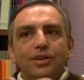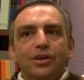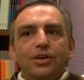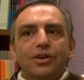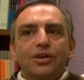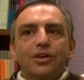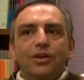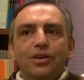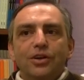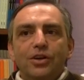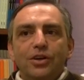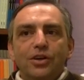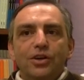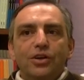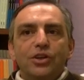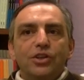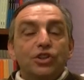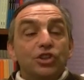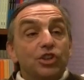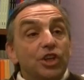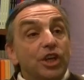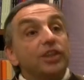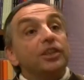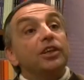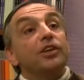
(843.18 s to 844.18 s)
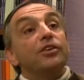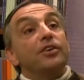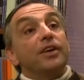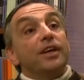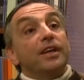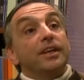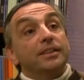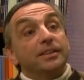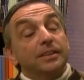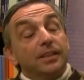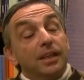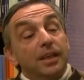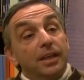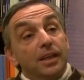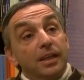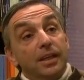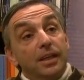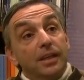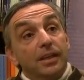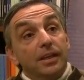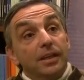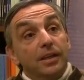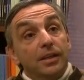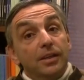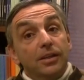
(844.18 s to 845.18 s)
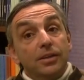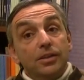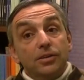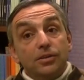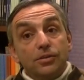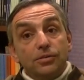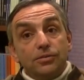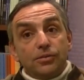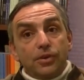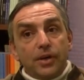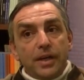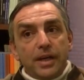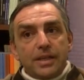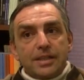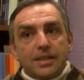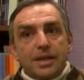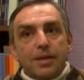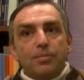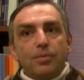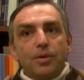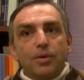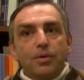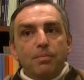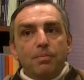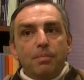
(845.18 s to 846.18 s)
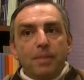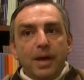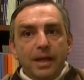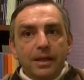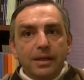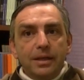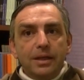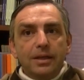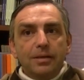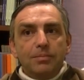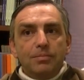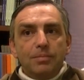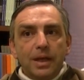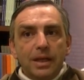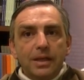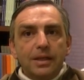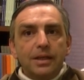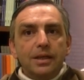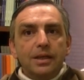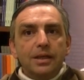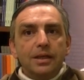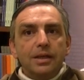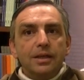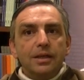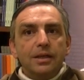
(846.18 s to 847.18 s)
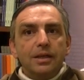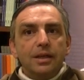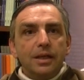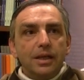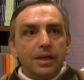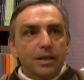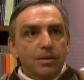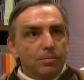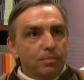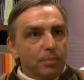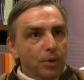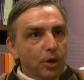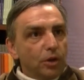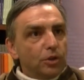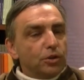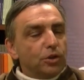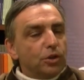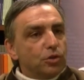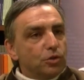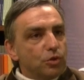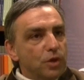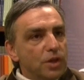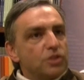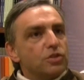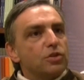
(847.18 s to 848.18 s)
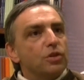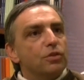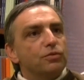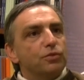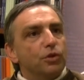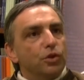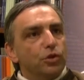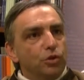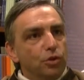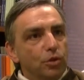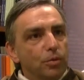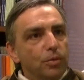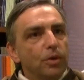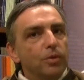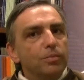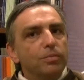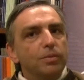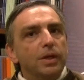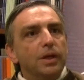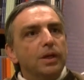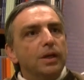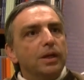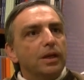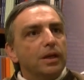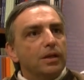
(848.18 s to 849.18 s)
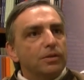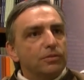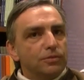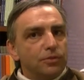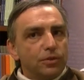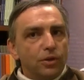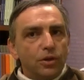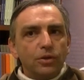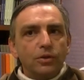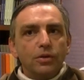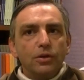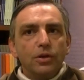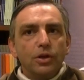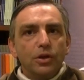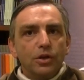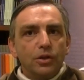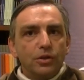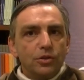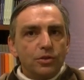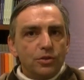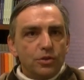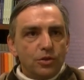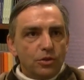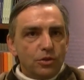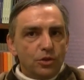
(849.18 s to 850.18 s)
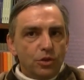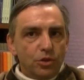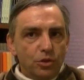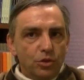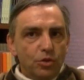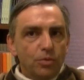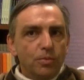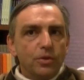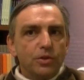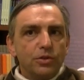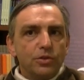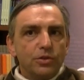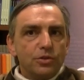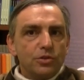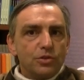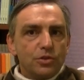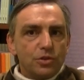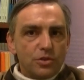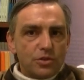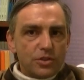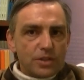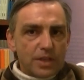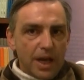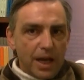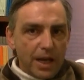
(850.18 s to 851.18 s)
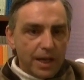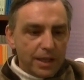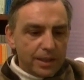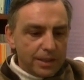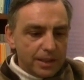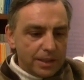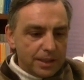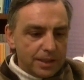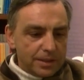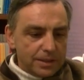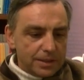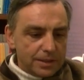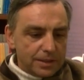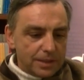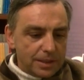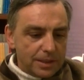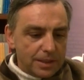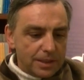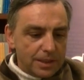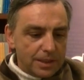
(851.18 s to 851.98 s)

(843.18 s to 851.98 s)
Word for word: uh, generates. For example, many, many important questions for human beings and for the, the human societies